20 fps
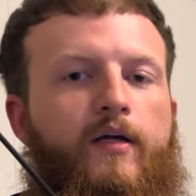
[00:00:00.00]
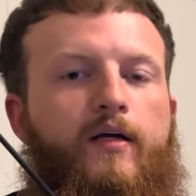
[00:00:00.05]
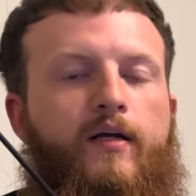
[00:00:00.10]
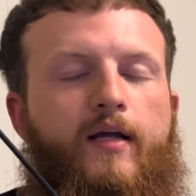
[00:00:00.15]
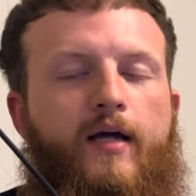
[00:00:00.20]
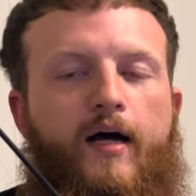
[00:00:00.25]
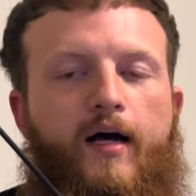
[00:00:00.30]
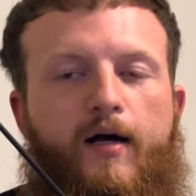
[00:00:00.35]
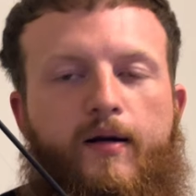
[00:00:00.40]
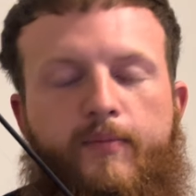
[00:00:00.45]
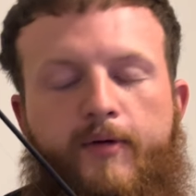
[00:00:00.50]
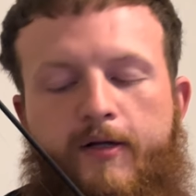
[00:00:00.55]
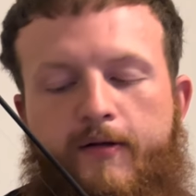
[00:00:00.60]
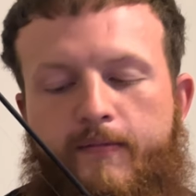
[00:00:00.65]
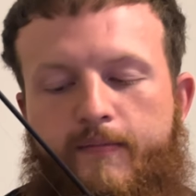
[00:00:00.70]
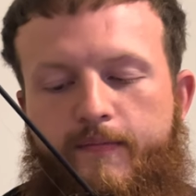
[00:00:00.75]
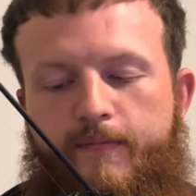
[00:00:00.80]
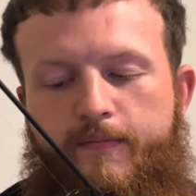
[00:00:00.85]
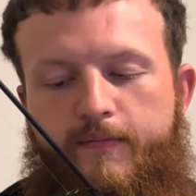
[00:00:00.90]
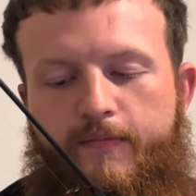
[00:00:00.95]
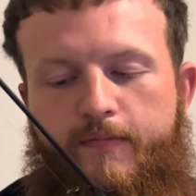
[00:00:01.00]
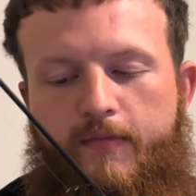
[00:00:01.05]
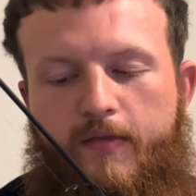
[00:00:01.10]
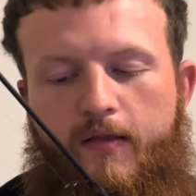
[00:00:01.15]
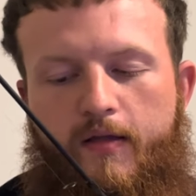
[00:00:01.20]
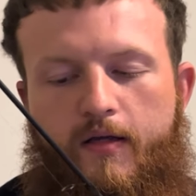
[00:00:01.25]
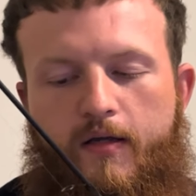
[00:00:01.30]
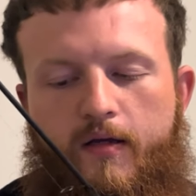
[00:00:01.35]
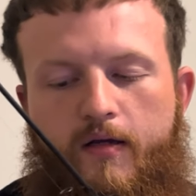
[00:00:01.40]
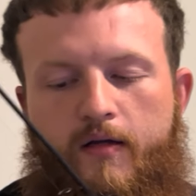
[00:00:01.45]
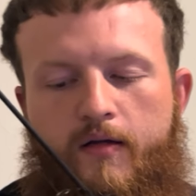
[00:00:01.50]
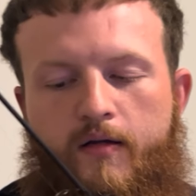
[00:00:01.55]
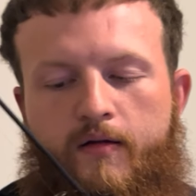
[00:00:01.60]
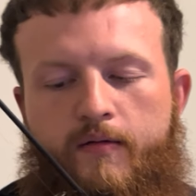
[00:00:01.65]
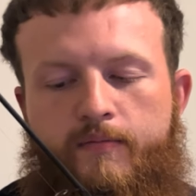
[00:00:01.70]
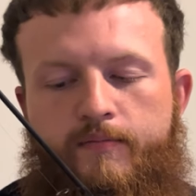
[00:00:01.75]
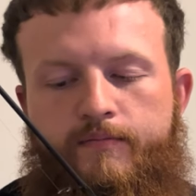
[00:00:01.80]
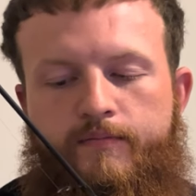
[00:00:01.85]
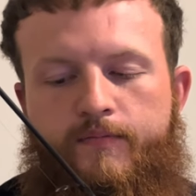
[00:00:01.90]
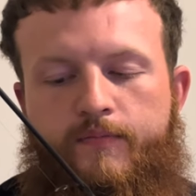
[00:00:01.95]
comment,
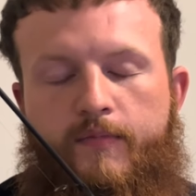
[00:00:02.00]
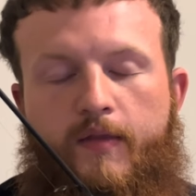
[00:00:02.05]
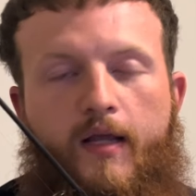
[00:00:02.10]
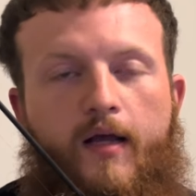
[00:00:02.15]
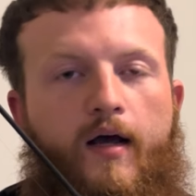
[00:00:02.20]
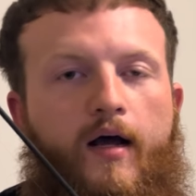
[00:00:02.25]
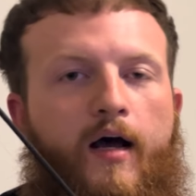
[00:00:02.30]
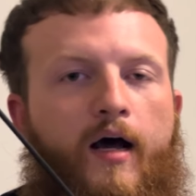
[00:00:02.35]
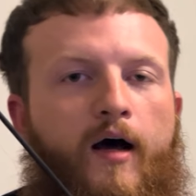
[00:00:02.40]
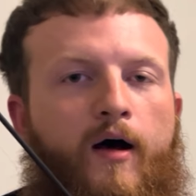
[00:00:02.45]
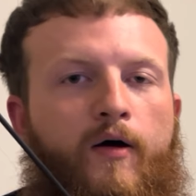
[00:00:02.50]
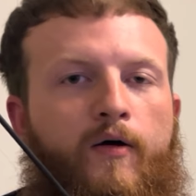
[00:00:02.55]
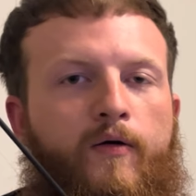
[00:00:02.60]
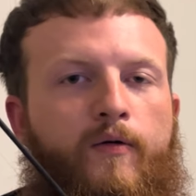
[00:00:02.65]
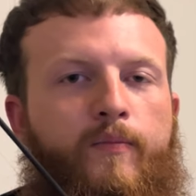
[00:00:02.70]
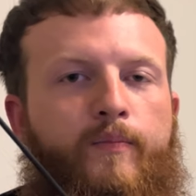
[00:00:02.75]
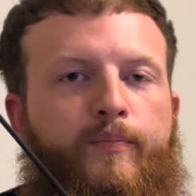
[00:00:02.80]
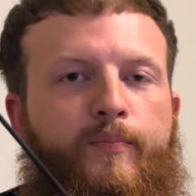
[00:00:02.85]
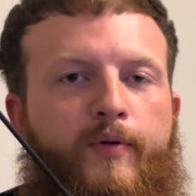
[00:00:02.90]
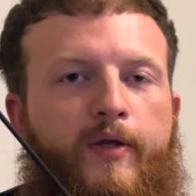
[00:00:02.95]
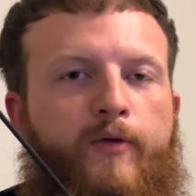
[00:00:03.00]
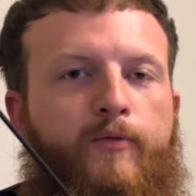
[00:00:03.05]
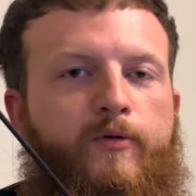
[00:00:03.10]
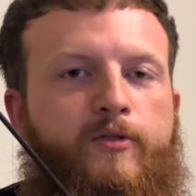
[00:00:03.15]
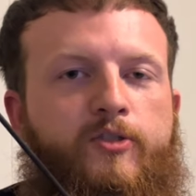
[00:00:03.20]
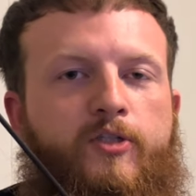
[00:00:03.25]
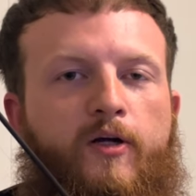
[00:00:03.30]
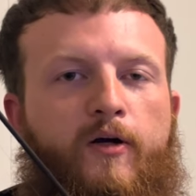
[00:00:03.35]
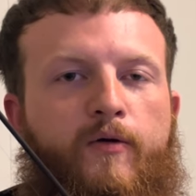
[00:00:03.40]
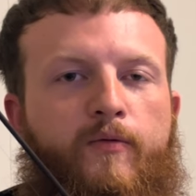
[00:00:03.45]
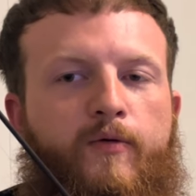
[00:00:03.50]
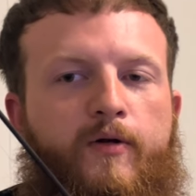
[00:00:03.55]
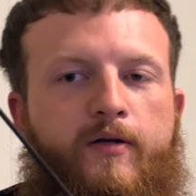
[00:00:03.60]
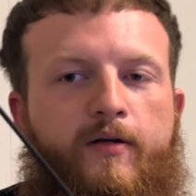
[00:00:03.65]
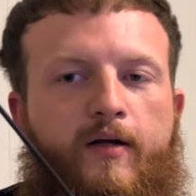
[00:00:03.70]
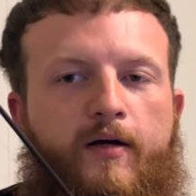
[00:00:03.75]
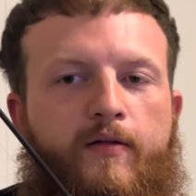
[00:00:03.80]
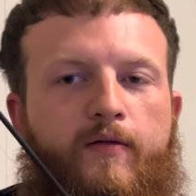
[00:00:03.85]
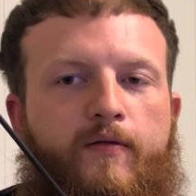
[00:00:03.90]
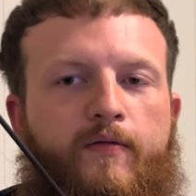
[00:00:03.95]
and I'll be with y'all with
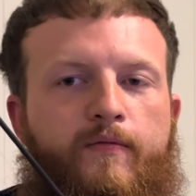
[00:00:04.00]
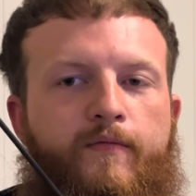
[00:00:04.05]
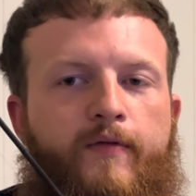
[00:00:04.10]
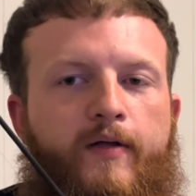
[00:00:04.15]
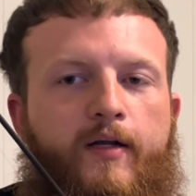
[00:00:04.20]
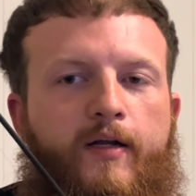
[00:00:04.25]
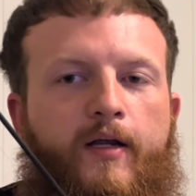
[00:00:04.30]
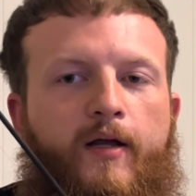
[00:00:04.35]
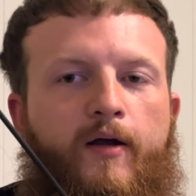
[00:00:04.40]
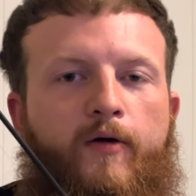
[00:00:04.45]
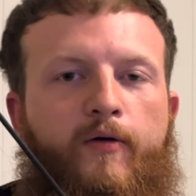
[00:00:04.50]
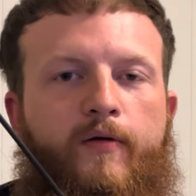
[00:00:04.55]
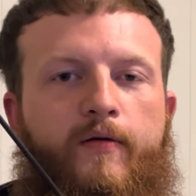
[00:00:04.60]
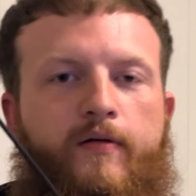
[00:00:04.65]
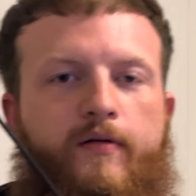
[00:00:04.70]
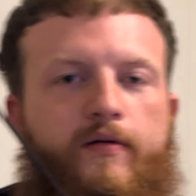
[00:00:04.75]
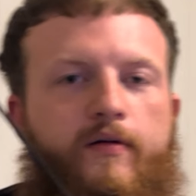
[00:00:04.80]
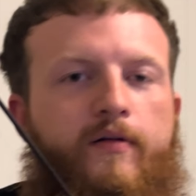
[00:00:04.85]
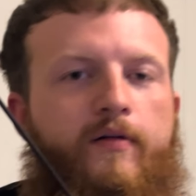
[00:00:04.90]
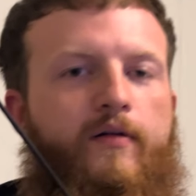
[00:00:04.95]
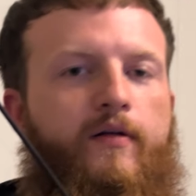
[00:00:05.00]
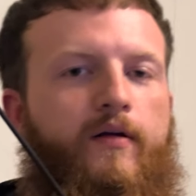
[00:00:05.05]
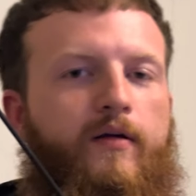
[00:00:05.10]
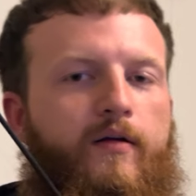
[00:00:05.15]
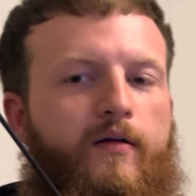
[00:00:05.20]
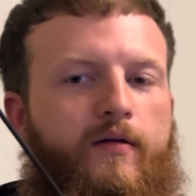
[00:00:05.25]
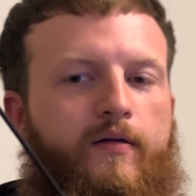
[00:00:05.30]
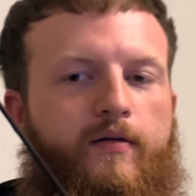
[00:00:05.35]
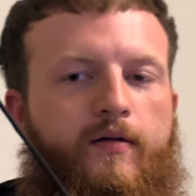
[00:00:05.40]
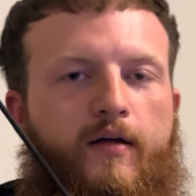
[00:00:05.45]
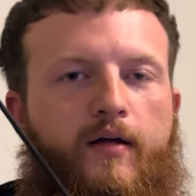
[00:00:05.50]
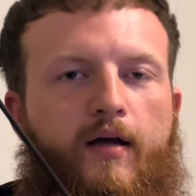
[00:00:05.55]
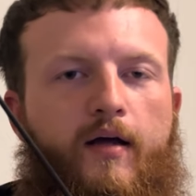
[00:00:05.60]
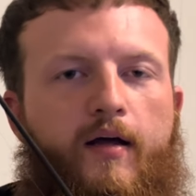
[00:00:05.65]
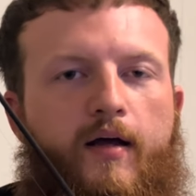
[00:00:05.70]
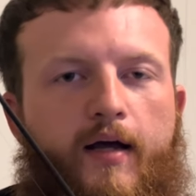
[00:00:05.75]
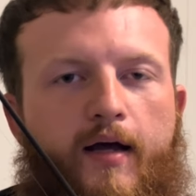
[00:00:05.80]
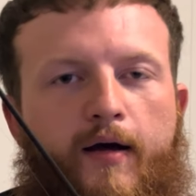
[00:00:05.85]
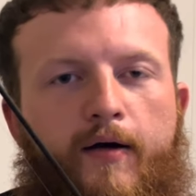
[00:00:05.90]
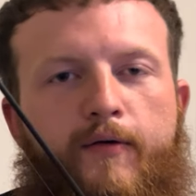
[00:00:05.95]
another video
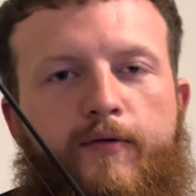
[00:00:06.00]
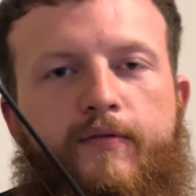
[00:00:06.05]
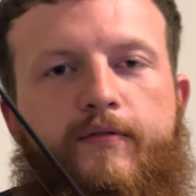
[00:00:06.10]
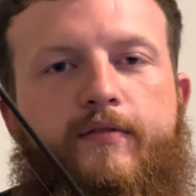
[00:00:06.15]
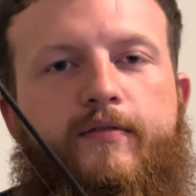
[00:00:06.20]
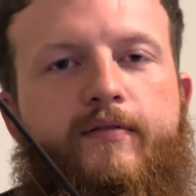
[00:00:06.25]
out.